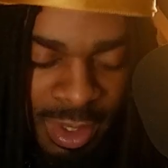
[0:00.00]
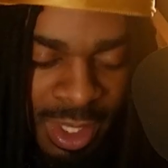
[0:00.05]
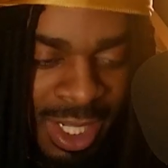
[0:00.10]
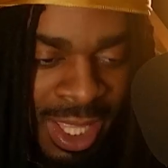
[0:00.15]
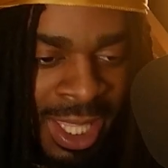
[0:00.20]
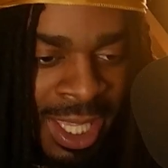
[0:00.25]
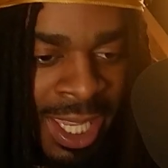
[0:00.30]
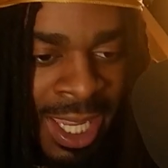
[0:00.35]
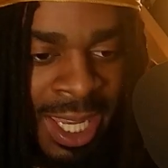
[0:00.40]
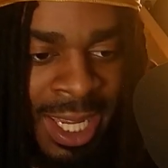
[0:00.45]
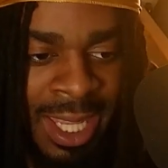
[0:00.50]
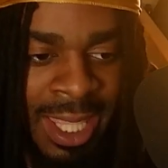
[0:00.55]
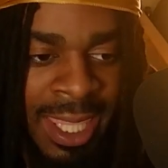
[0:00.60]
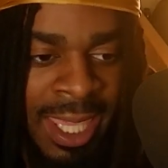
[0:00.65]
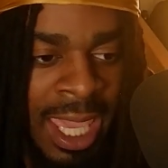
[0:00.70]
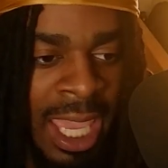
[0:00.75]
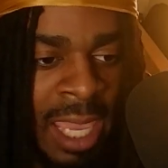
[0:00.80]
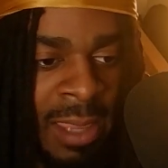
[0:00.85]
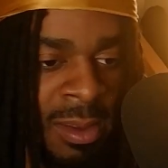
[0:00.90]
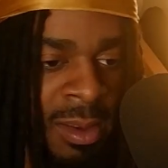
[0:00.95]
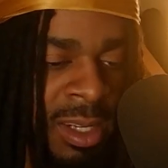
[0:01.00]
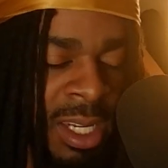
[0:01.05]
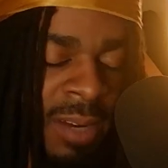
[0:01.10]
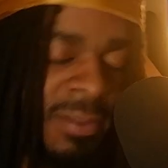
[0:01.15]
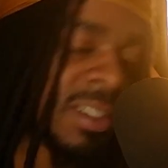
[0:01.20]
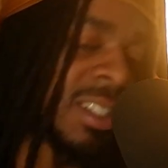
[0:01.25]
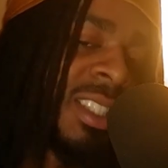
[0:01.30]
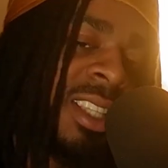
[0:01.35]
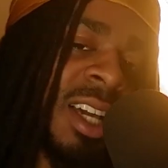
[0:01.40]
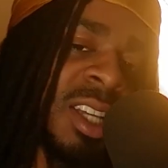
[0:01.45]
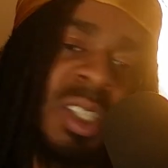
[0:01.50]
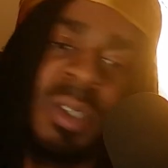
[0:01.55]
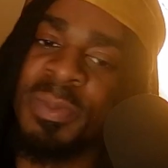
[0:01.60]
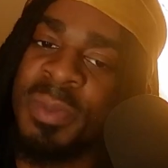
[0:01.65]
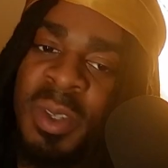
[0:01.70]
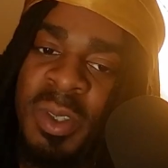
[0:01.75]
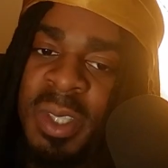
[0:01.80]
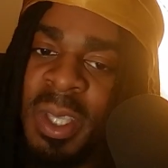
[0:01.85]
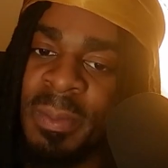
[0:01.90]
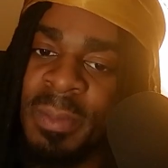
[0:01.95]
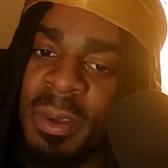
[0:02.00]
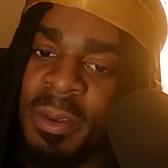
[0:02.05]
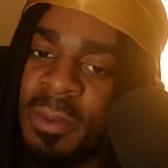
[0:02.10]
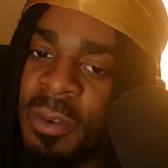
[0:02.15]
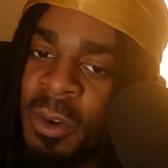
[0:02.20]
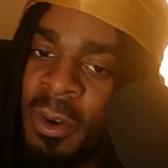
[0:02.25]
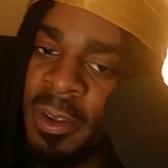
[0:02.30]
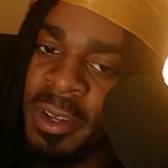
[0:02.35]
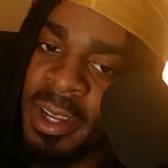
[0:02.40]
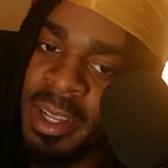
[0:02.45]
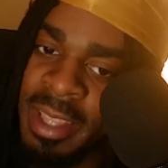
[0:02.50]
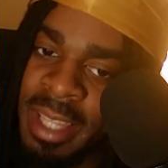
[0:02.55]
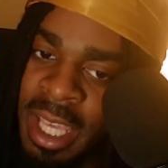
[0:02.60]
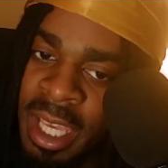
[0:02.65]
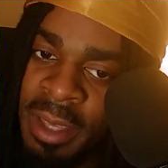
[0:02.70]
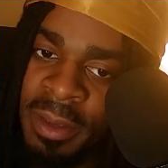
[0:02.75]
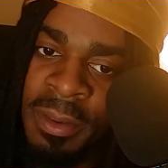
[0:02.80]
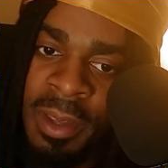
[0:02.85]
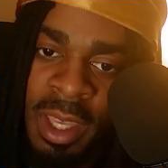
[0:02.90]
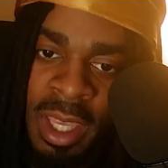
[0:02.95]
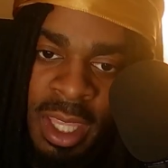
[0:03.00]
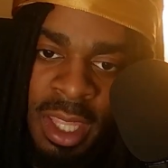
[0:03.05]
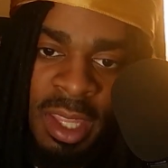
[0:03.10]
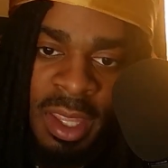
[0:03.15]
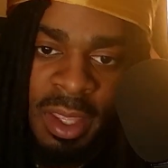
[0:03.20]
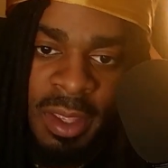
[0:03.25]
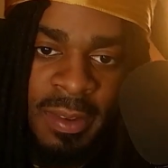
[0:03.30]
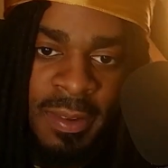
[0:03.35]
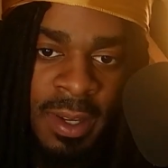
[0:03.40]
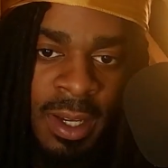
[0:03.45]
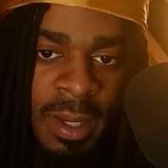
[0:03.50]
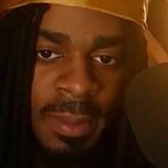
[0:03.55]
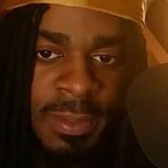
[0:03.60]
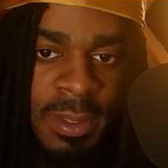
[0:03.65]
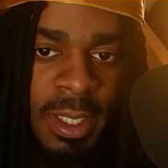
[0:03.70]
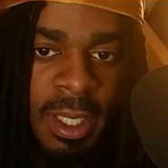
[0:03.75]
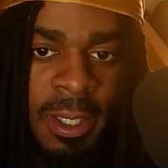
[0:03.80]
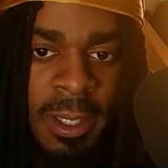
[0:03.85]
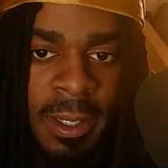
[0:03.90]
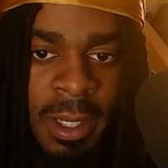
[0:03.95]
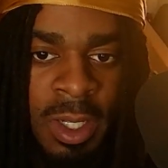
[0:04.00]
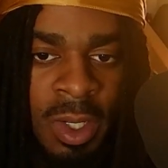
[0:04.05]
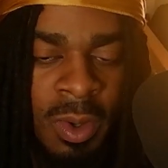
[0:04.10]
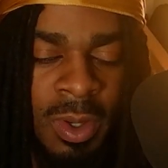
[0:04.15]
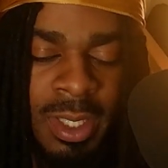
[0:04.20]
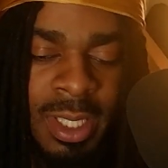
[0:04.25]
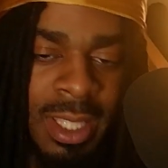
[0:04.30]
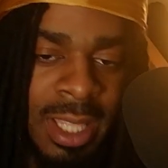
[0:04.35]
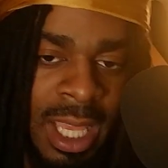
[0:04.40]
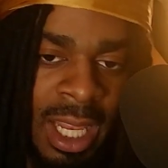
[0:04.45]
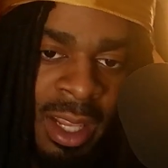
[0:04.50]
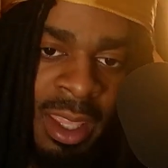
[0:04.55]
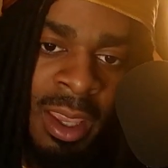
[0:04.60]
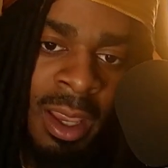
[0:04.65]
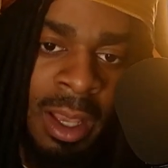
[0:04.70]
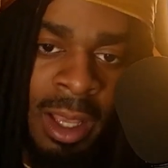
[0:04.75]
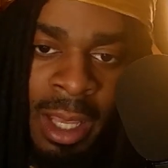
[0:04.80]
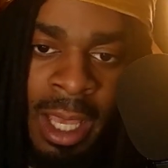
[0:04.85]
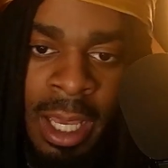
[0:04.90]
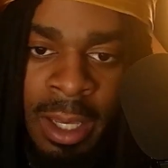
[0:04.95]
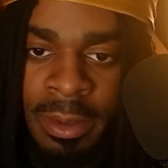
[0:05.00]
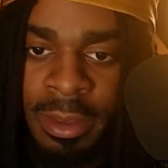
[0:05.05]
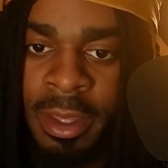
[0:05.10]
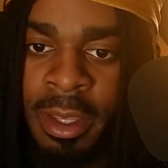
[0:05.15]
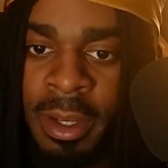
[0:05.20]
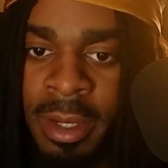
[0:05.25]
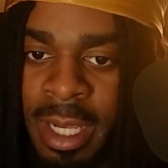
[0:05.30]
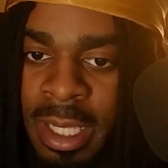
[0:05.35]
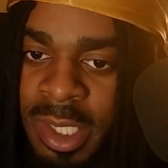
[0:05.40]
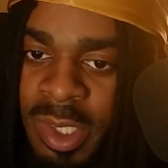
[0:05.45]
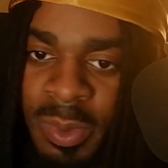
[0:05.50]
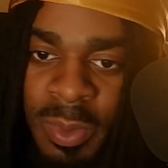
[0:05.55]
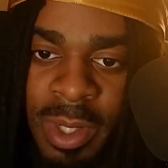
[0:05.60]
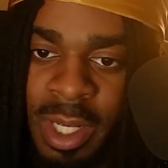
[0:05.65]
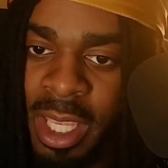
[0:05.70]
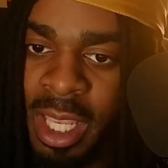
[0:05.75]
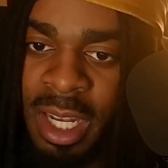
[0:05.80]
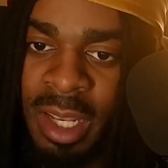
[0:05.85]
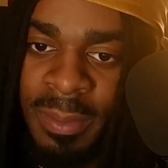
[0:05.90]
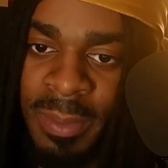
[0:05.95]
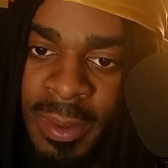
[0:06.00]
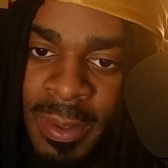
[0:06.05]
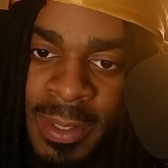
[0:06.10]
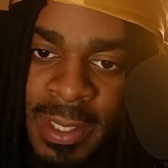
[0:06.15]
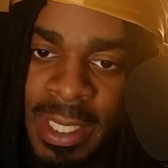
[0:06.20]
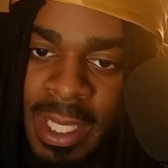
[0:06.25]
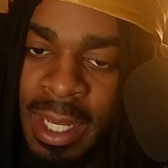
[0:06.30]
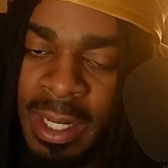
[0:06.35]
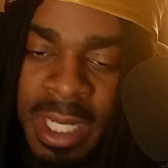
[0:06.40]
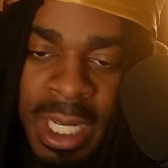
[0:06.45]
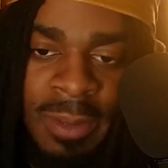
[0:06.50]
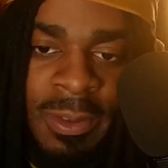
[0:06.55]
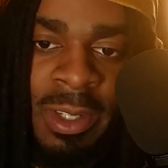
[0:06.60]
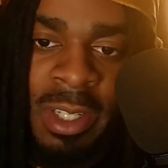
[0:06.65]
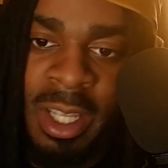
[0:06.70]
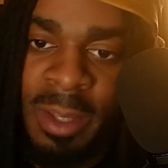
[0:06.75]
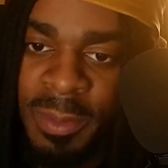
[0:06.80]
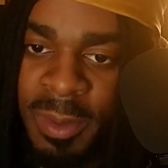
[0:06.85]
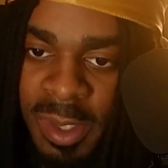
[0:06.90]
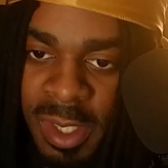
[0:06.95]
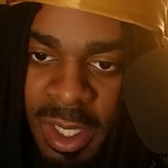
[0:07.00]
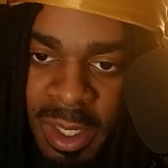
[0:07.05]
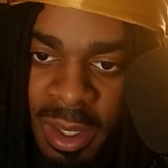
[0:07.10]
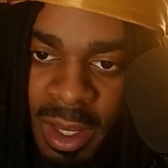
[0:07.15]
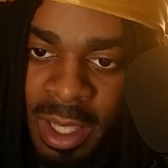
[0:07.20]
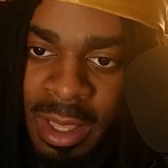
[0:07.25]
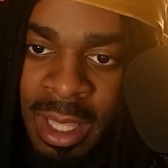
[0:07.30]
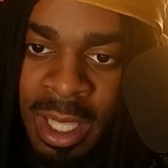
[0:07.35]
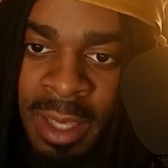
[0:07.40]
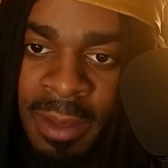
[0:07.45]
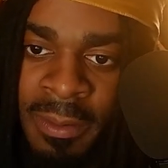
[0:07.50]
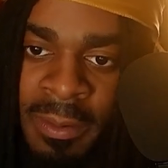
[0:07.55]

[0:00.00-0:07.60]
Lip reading: get in the game, you never touched music before in your life, you know what I'm saying? I know it's a lot of y'all out there that just want to get in music. I never done music in your life.